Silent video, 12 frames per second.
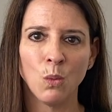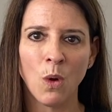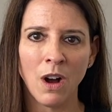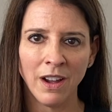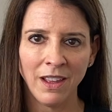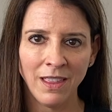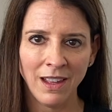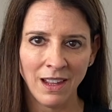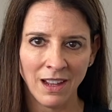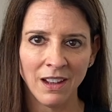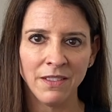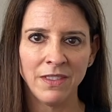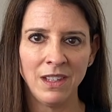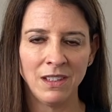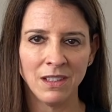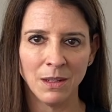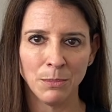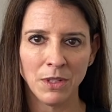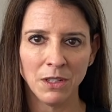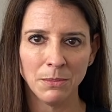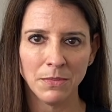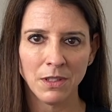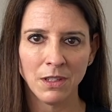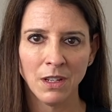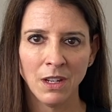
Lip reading: why they have these symptoms,